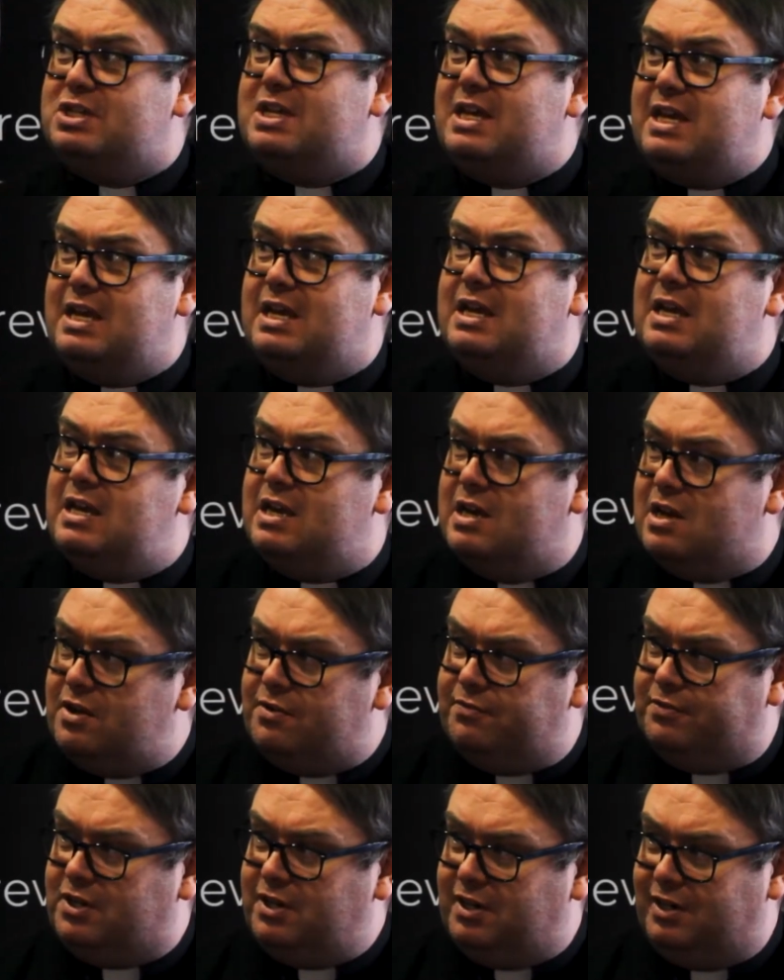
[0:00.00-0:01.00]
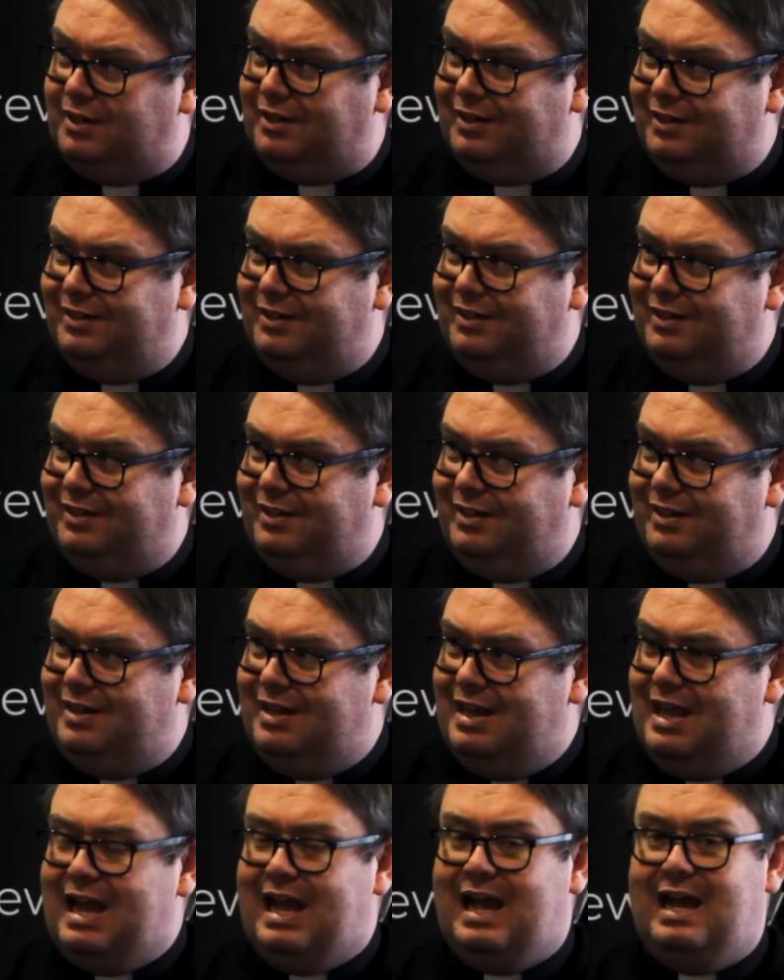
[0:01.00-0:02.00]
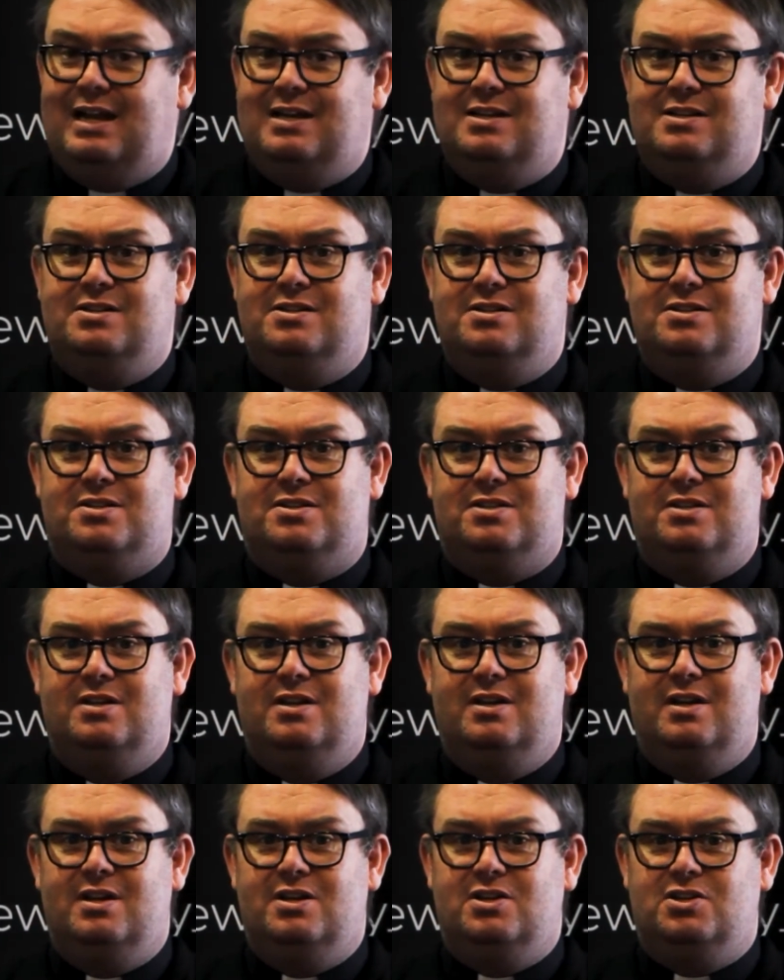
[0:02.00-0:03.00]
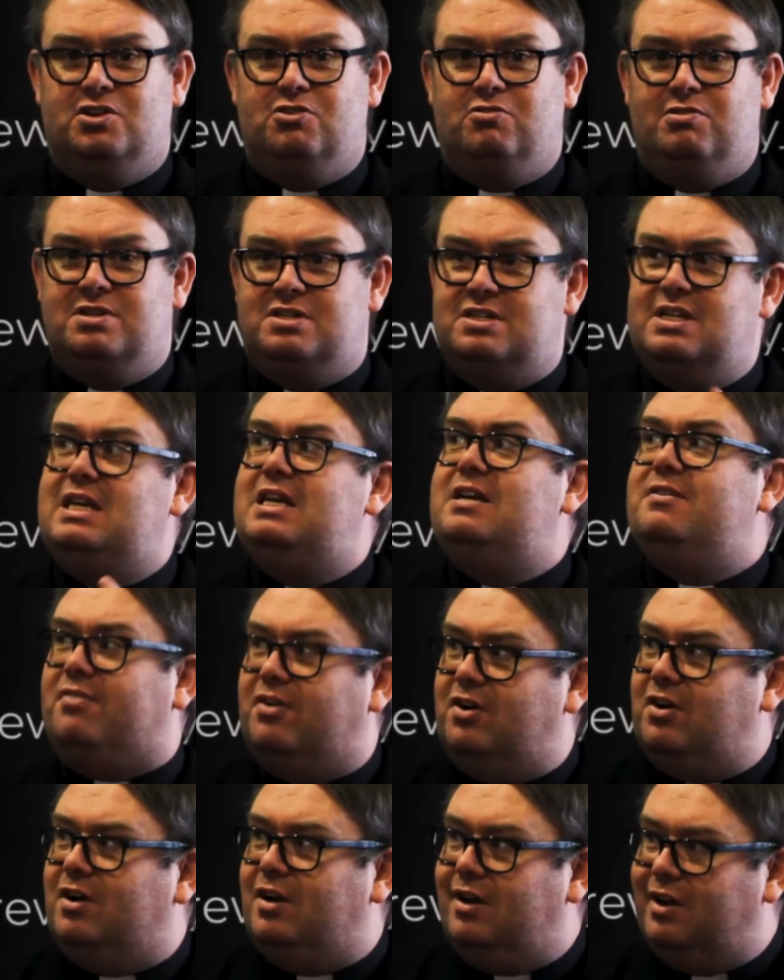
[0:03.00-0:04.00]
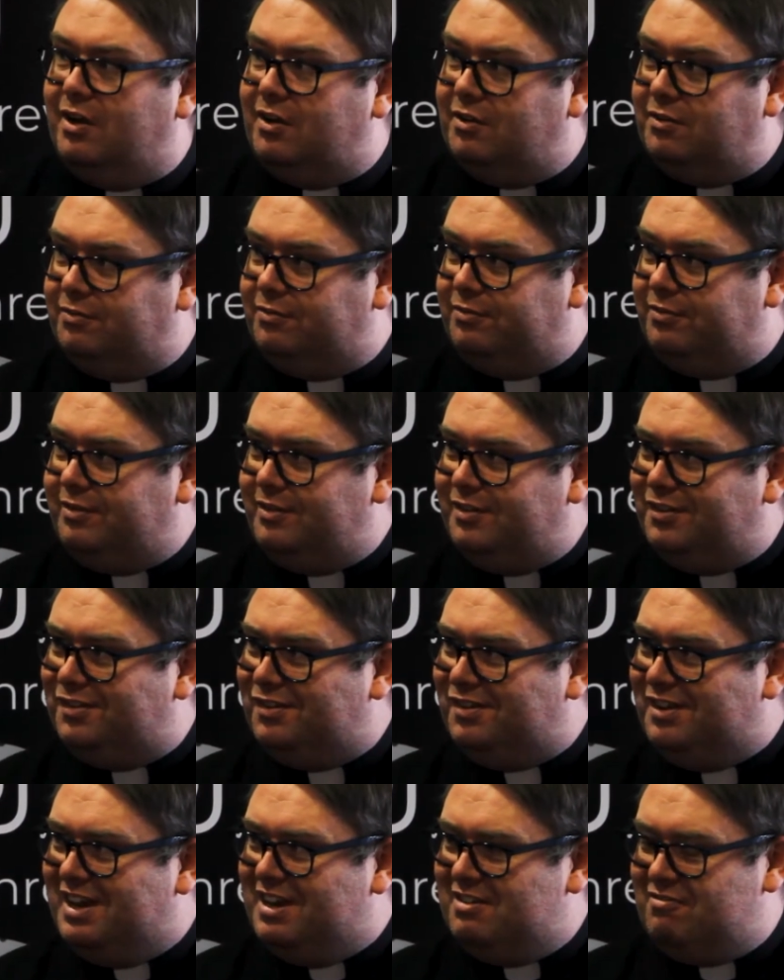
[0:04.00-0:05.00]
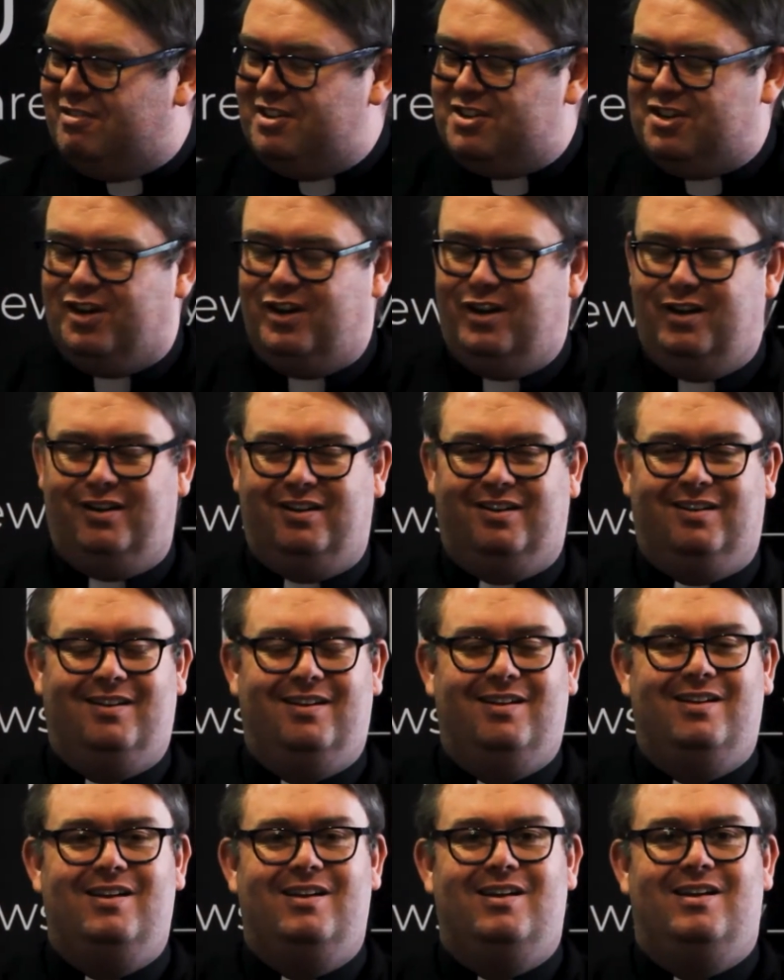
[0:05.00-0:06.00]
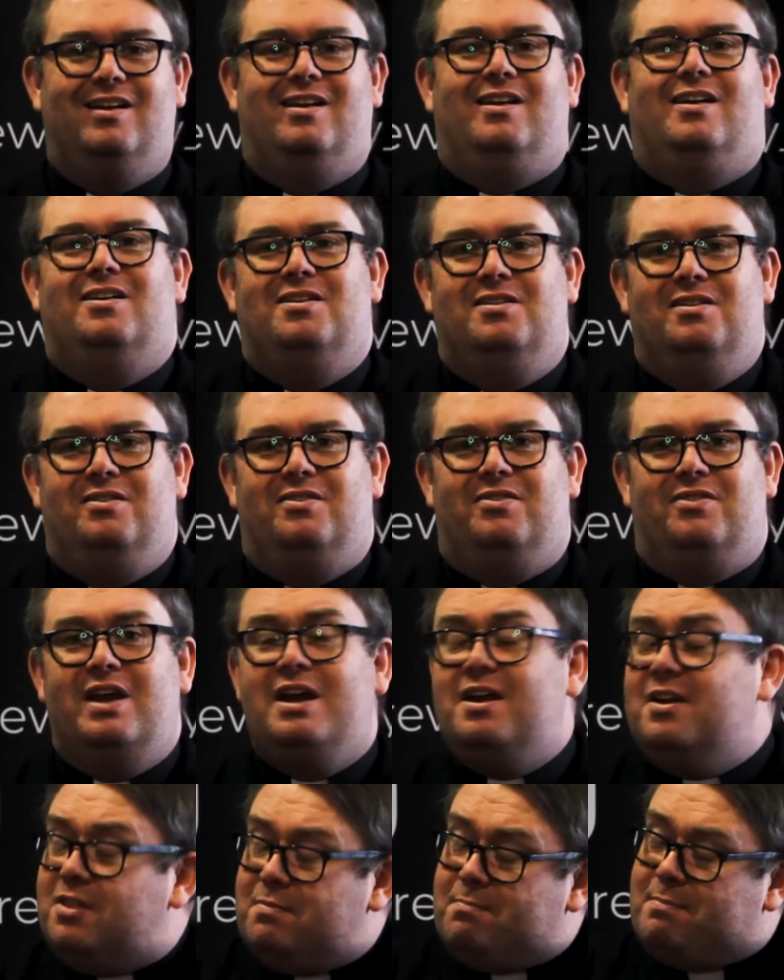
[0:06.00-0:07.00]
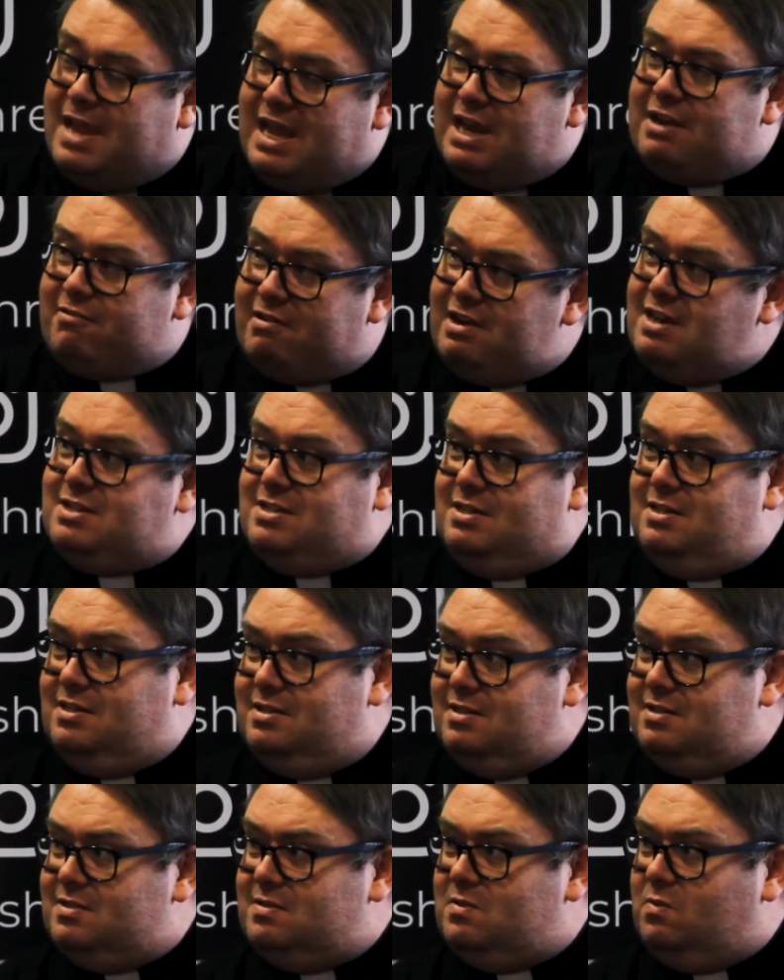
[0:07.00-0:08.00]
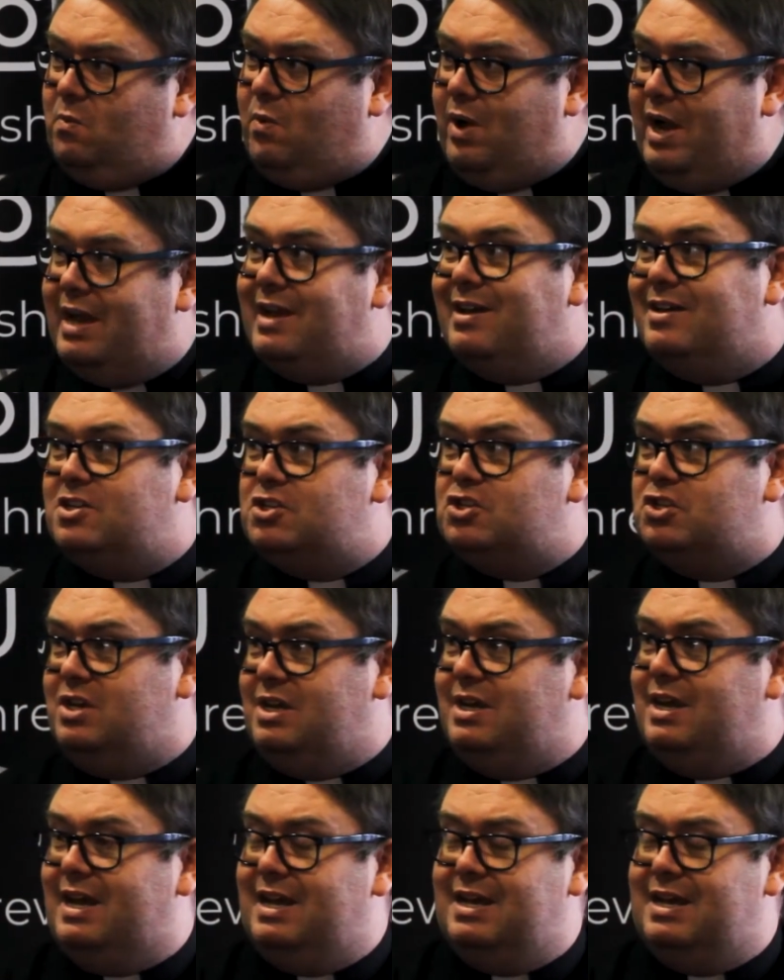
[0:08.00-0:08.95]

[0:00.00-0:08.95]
as he loved her, and to receive her love in return. They're the main reasons why she